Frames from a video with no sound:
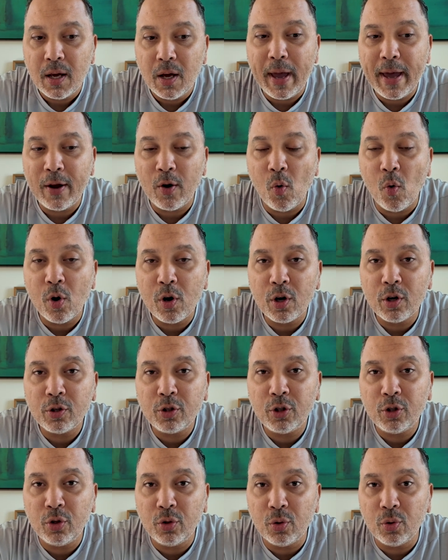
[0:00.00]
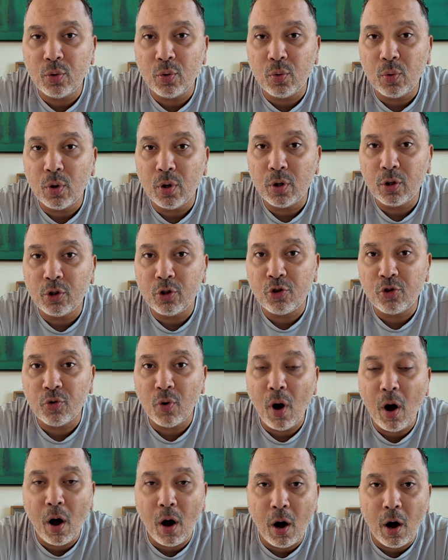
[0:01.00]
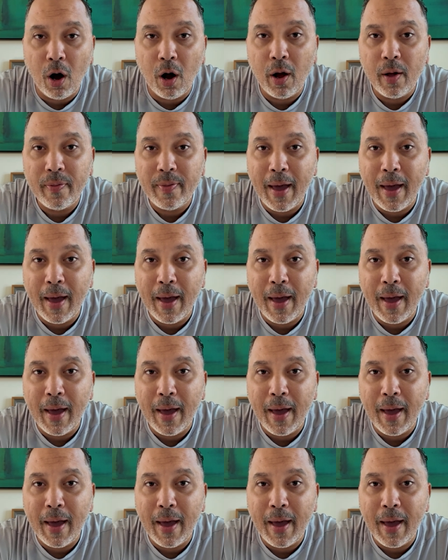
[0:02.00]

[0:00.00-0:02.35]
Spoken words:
in order to draw,